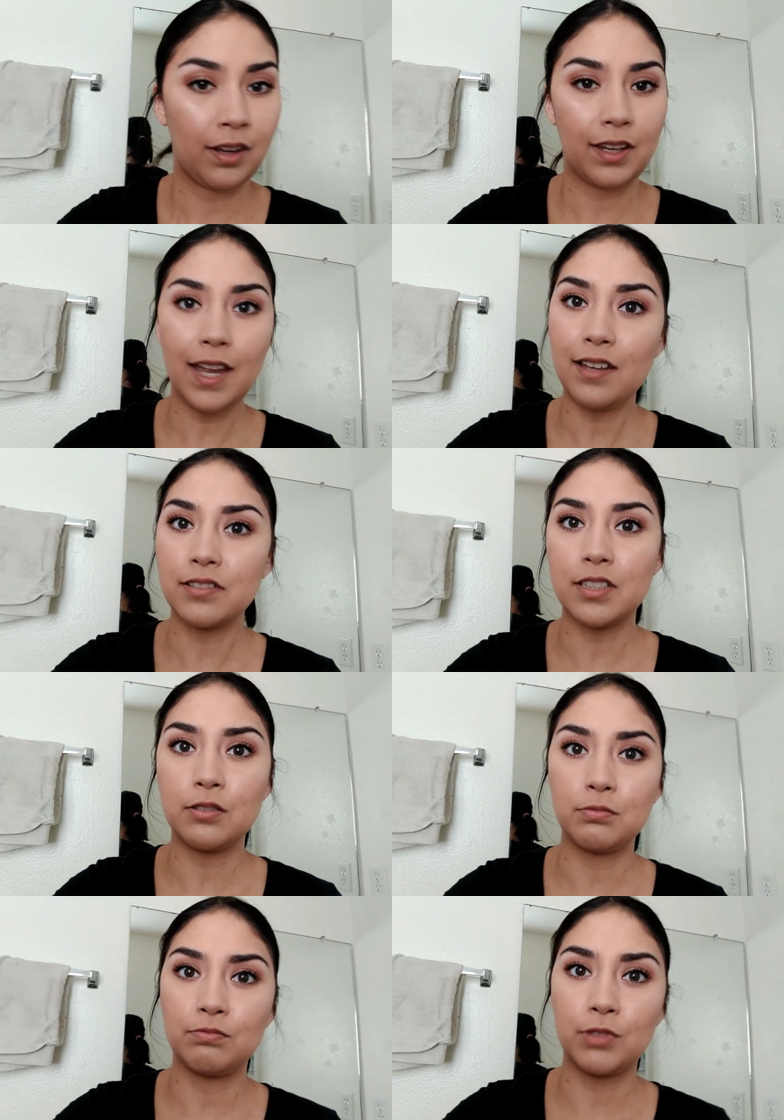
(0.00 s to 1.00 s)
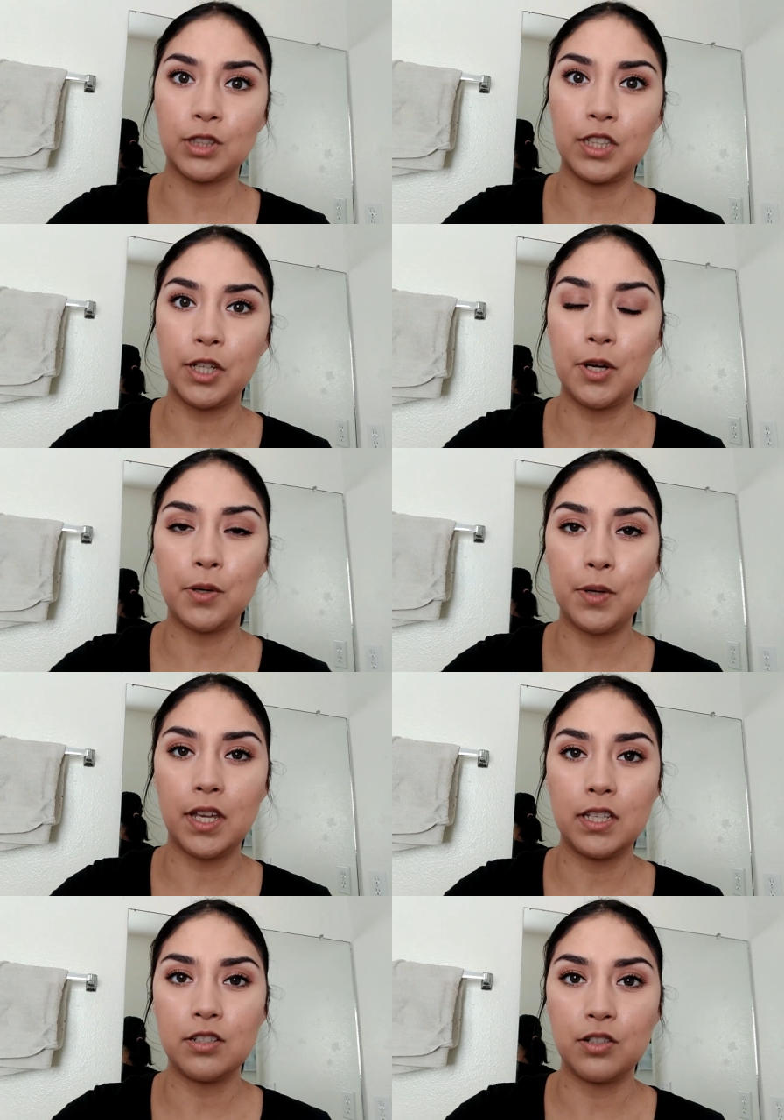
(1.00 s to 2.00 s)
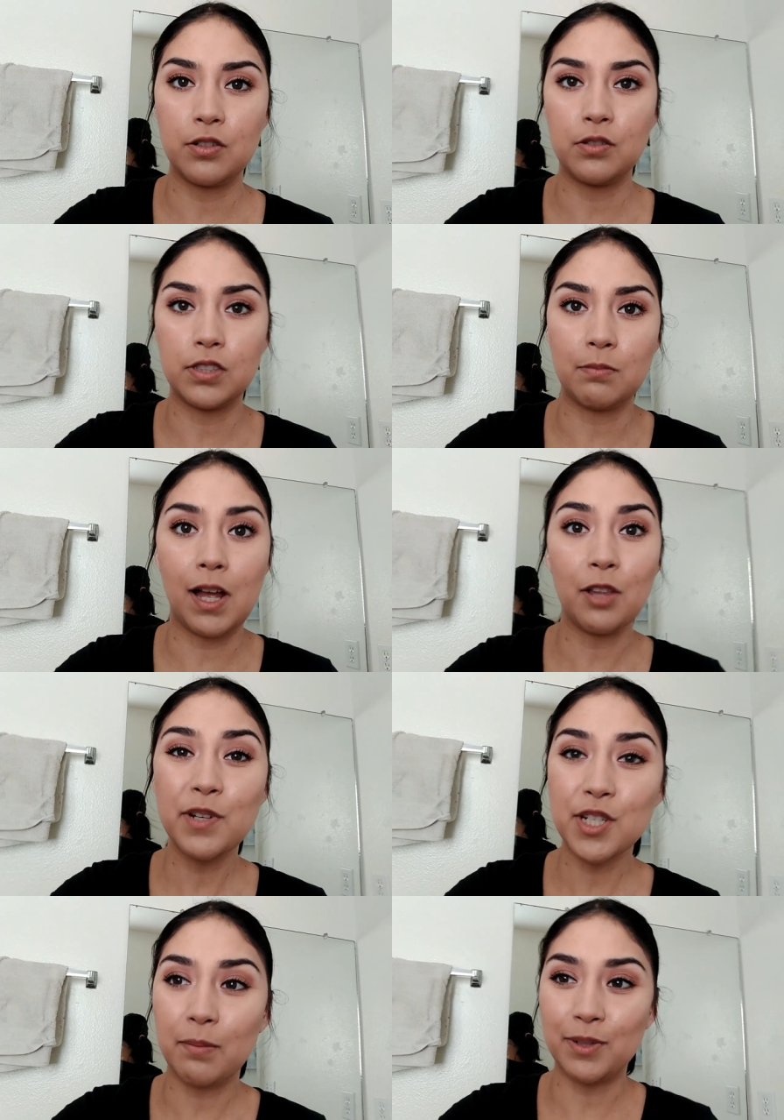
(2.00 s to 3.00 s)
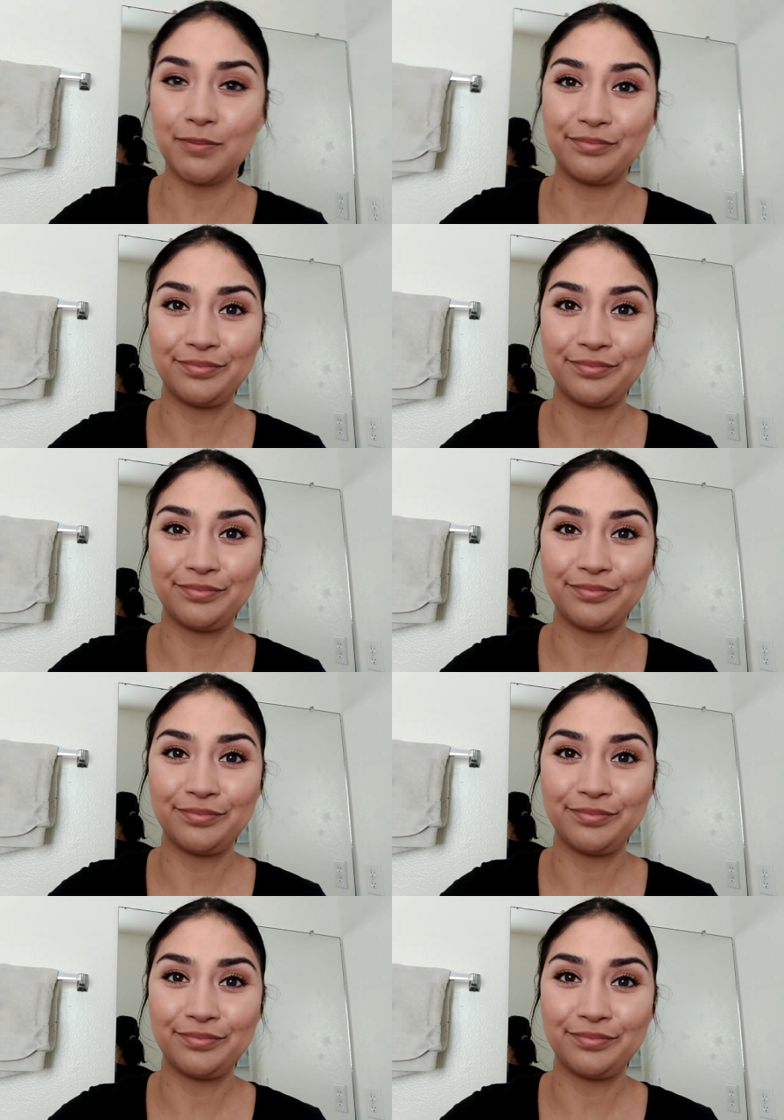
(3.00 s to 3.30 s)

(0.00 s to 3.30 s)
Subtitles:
yeah, so we're gonna go and do some Halloween shopping.